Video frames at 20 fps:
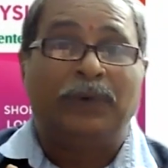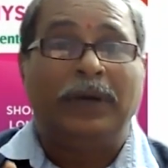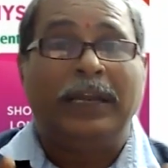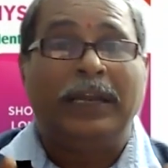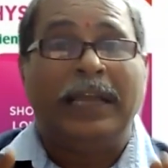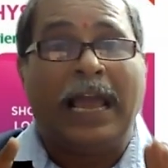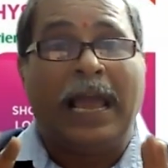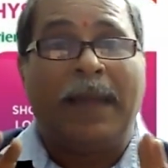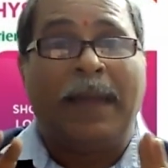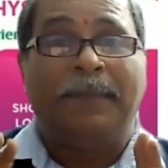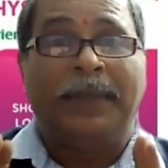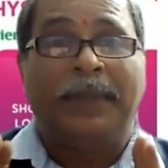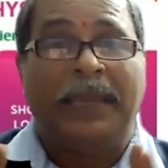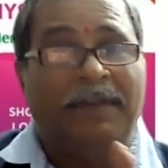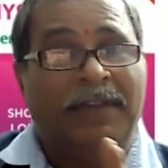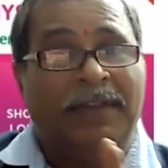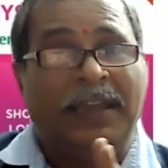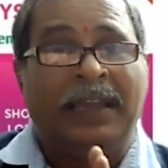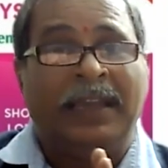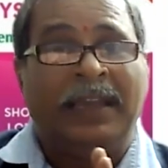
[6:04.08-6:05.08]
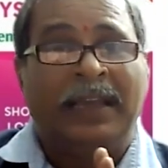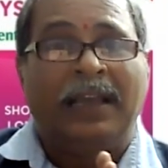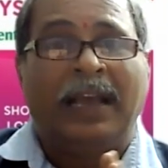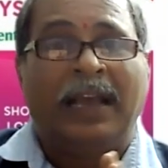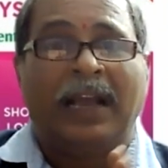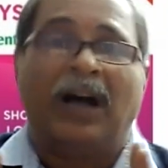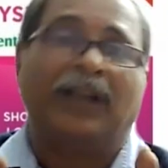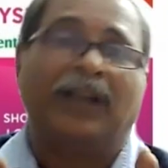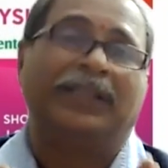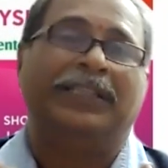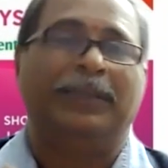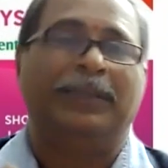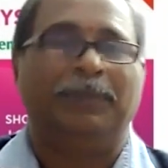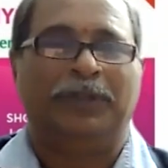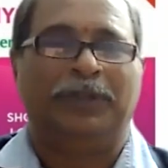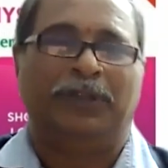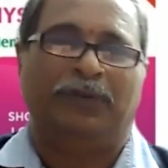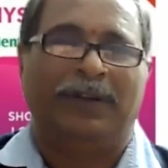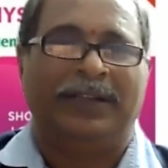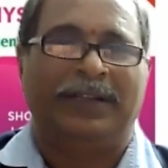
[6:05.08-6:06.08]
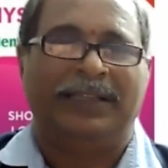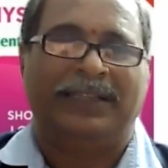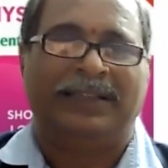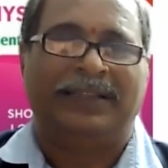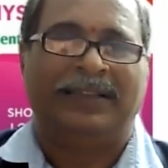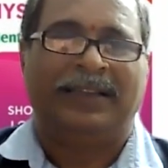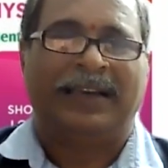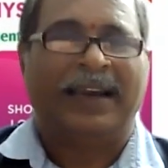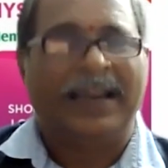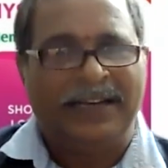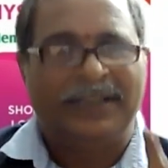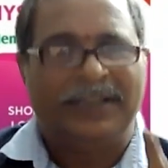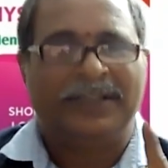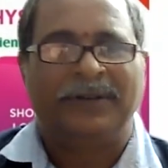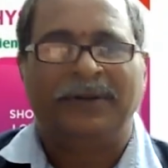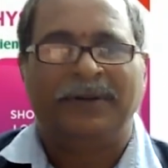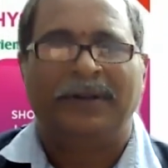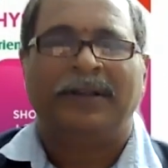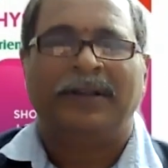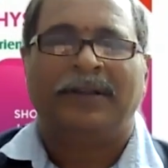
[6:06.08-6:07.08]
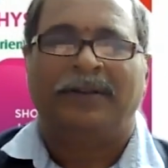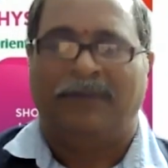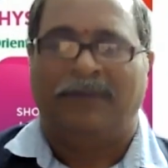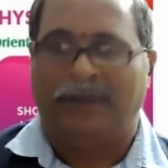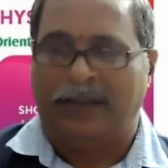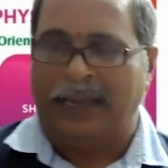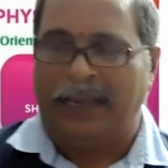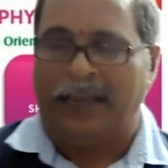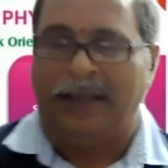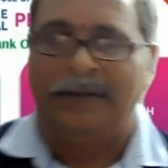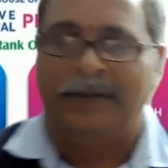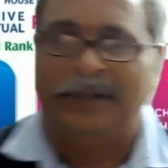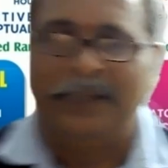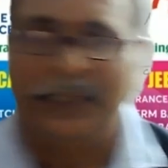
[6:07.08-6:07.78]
only, I'm giving conceptuals, right? Okay,